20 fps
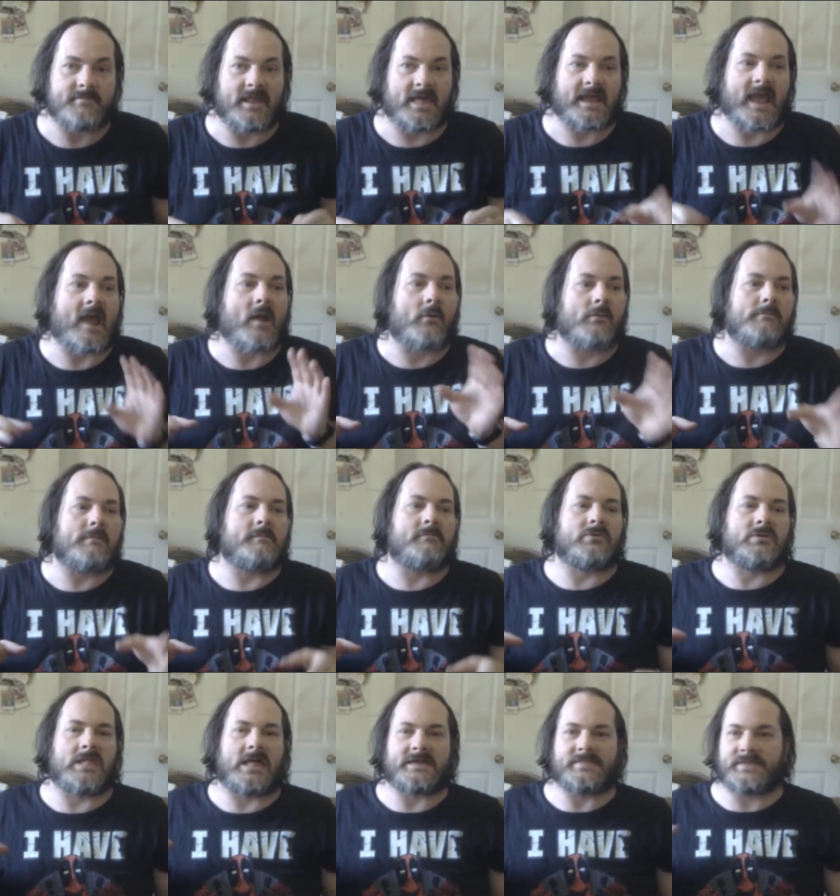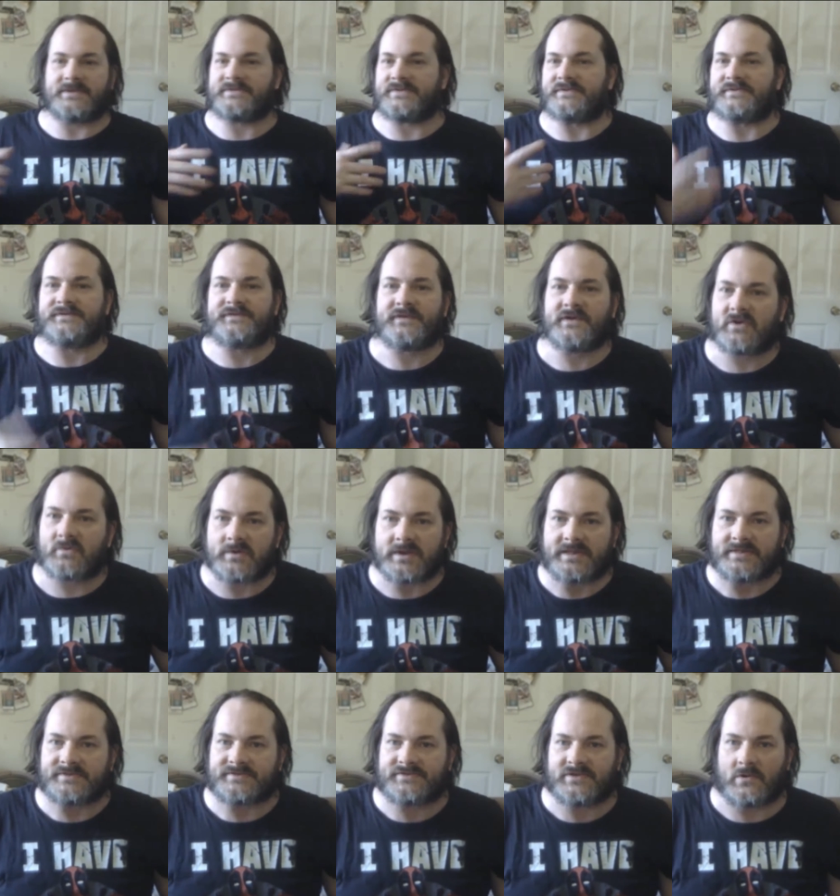but like I remember like the
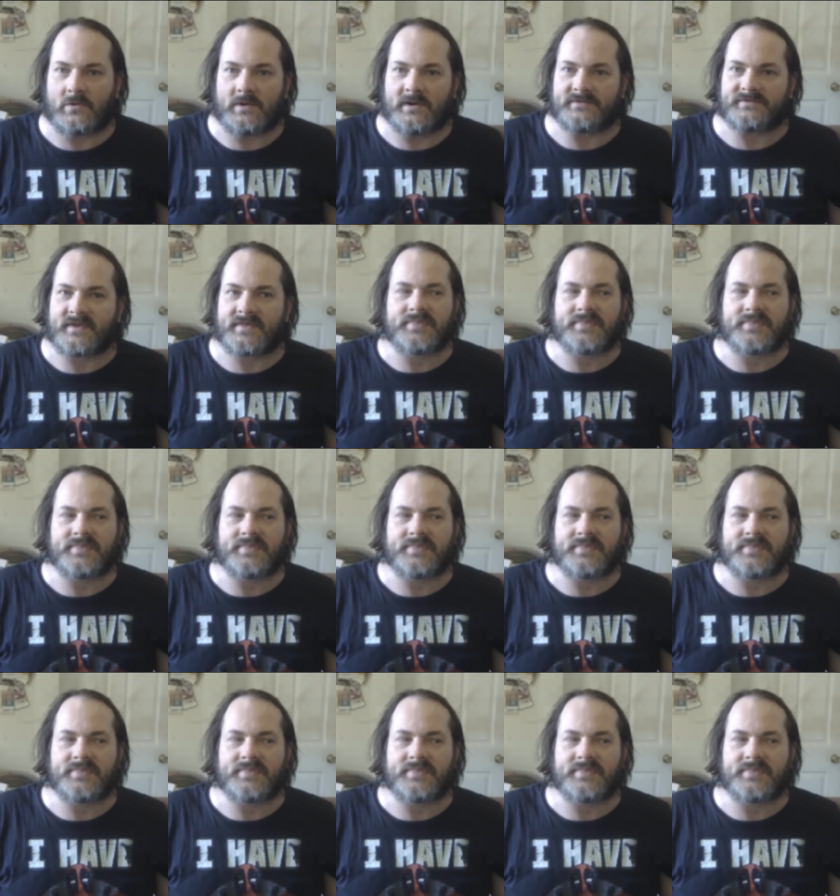Centurions toys.